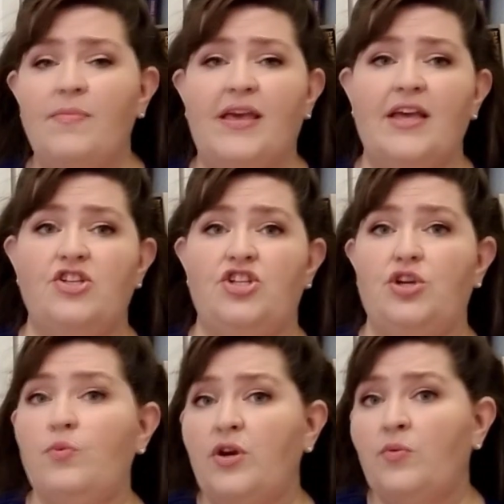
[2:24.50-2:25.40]
because
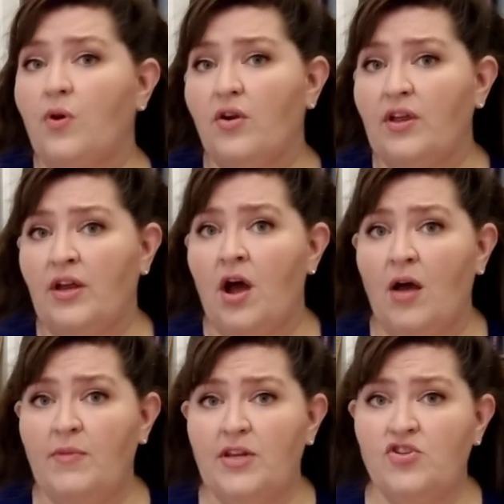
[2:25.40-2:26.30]
you wouldn't work in
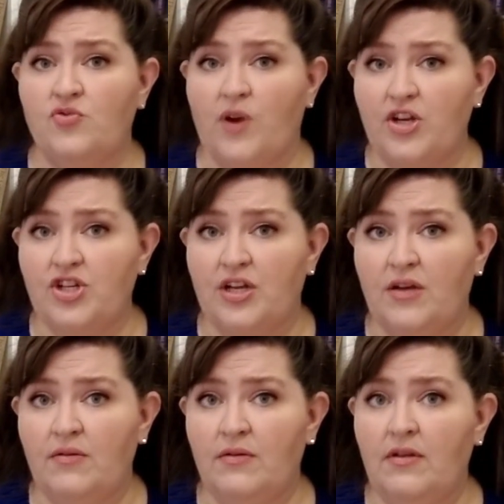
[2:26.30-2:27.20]
communist
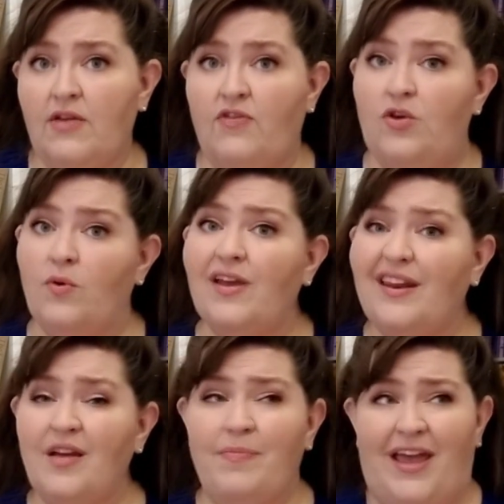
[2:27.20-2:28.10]
Russia. If you weren't
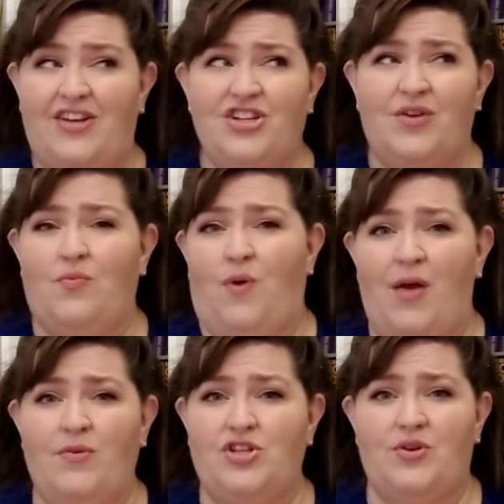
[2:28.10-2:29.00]
getting a paycheck,
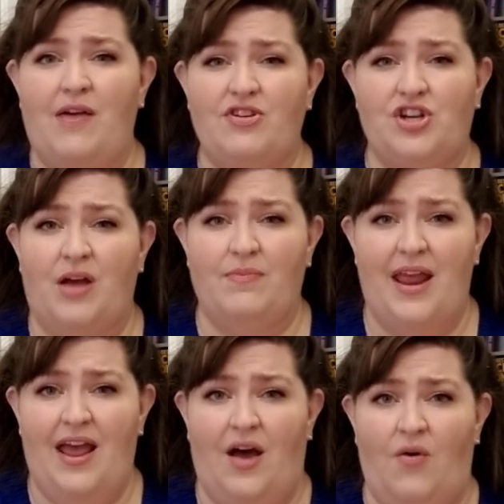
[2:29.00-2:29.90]
why would you have a job
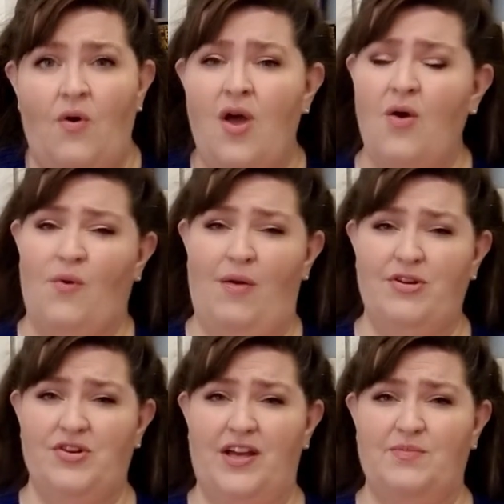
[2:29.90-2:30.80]
now? Why
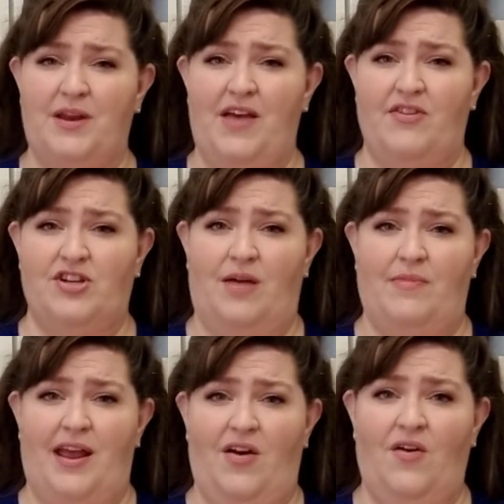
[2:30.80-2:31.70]
would your husband have a
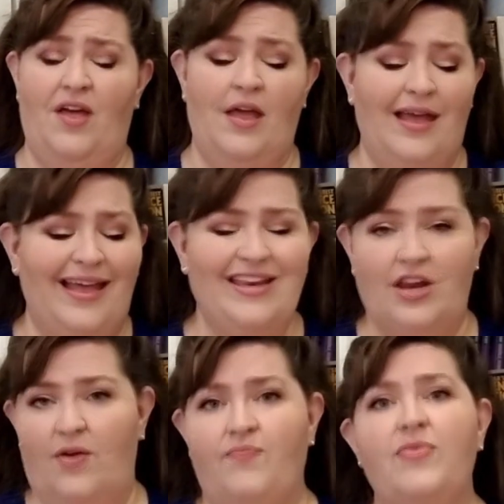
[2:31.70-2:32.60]
job now?
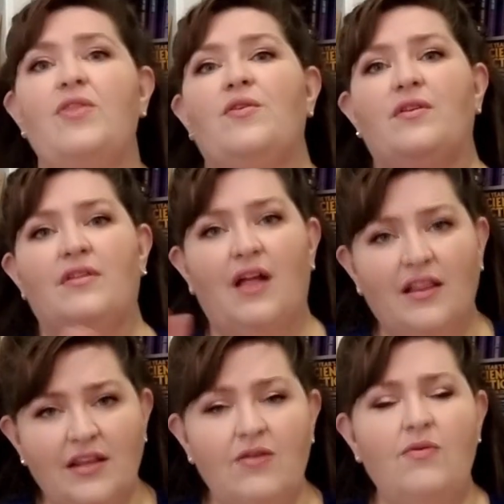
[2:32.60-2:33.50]
No.
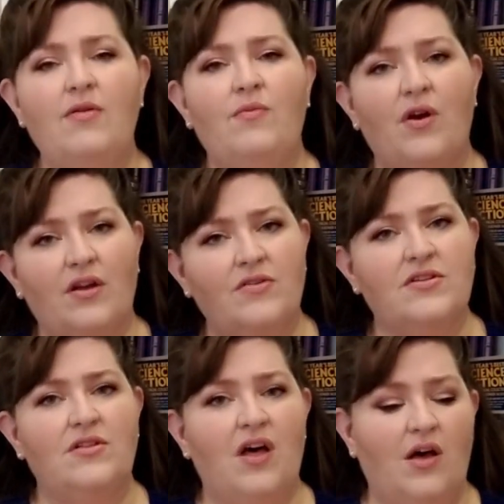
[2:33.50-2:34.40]
A little reward
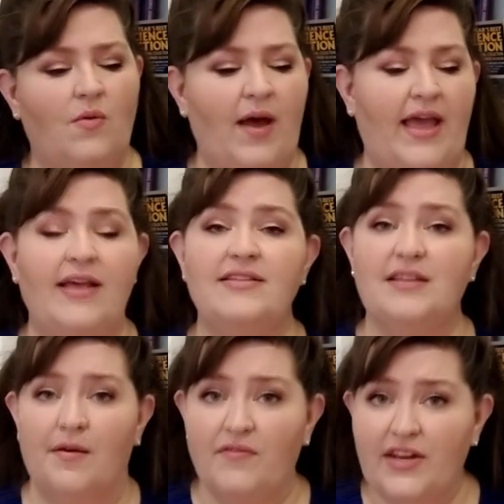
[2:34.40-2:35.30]
goes a long way.
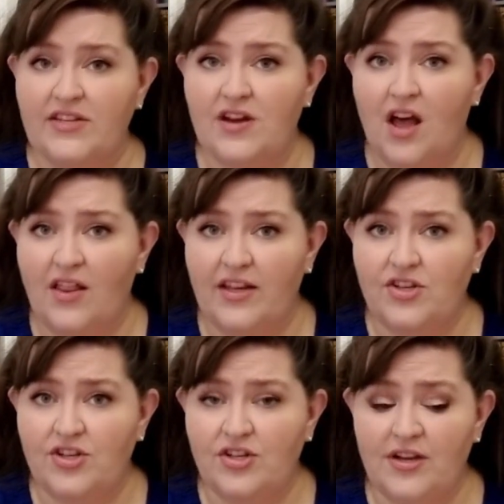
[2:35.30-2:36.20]
Some of it is
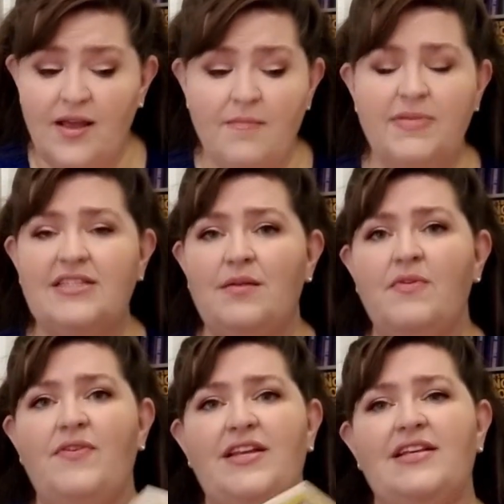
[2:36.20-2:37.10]
knowledge, but some
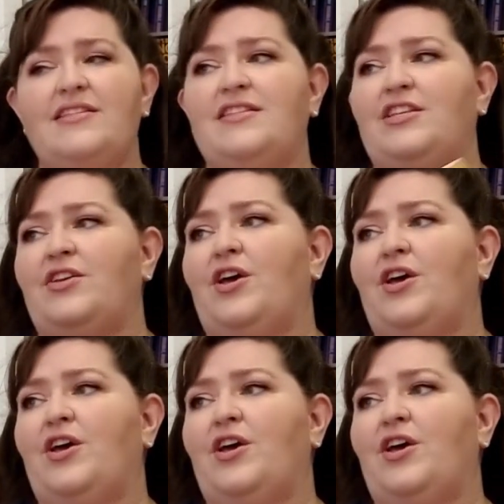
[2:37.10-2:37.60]
of it is,